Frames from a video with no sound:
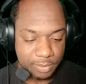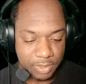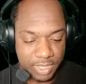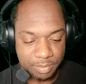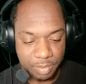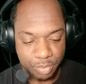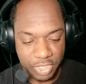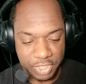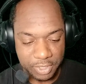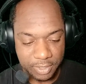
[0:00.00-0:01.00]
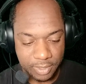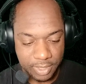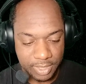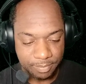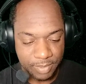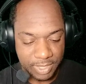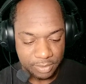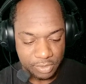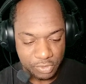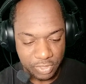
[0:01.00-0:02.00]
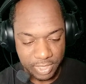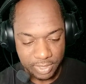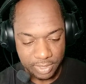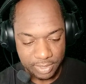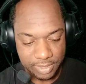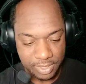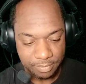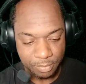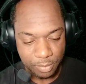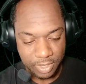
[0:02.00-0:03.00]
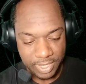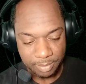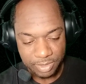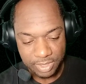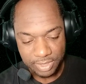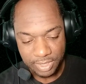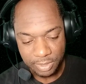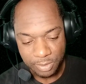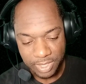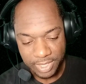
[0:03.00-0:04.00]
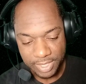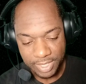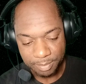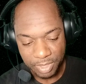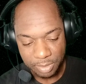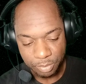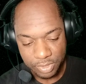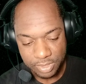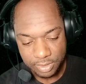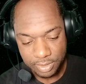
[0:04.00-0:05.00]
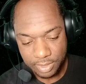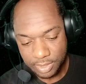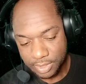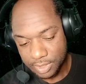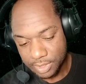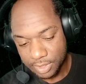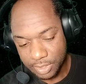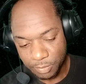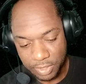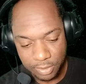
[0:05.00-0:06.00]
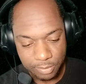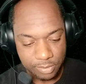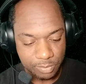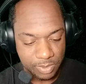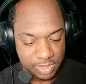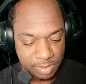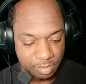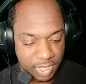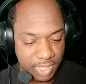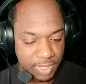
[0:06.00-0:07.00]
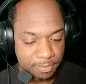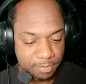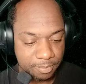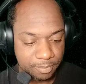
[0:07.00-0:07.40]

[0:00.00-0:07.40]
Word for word: We'll keep the pressure on them down the straight, see if or Hamilton can go ahead and pick up Russell. There we go, squeezing by him.